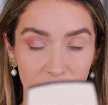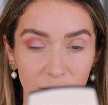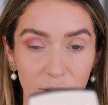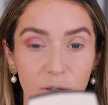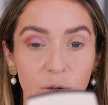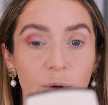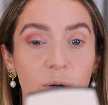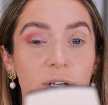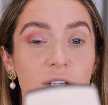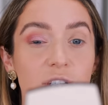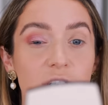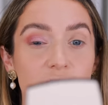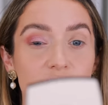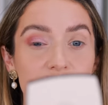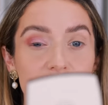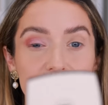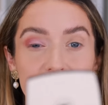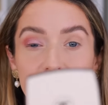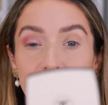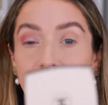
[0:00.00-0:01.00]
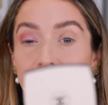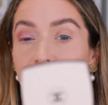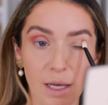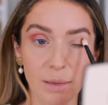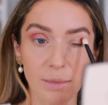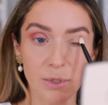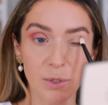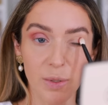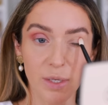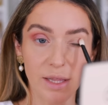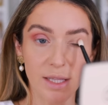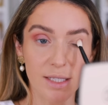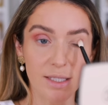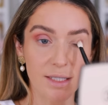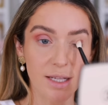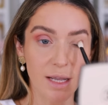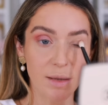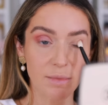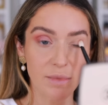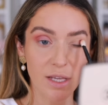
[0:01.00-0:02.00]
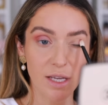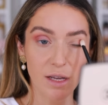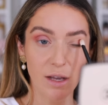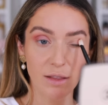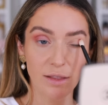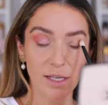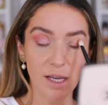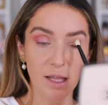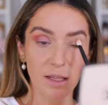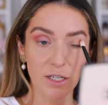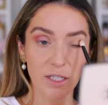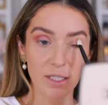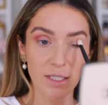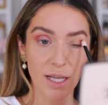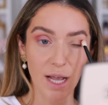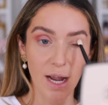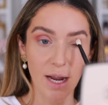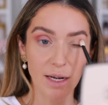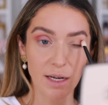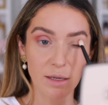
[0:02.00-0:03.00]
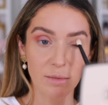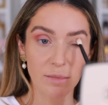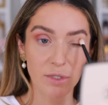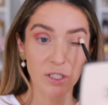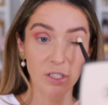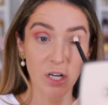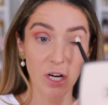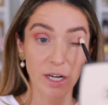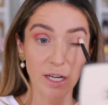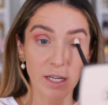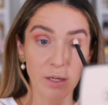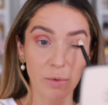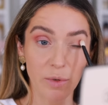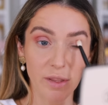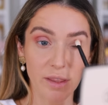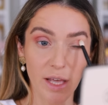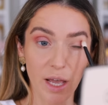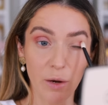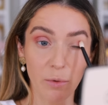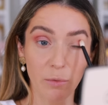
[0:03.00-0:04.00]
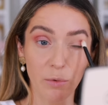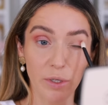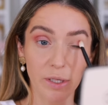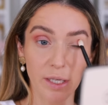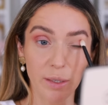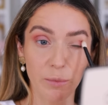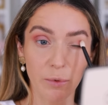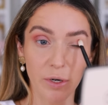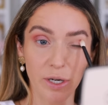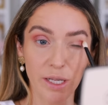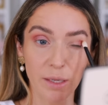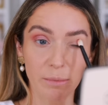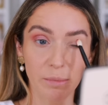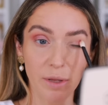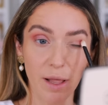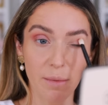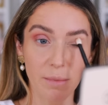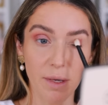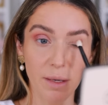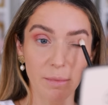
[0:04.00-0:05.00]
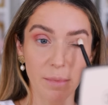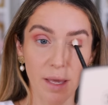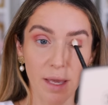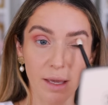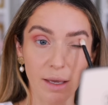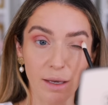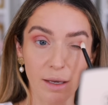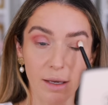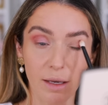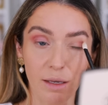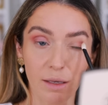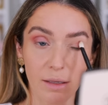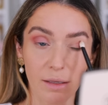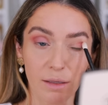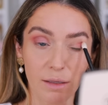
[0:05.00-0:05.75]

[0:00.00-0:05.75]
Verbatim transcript: Gorgeous. I'm doing the same thing on the other side. I'm starting with that really pretty plummy pink.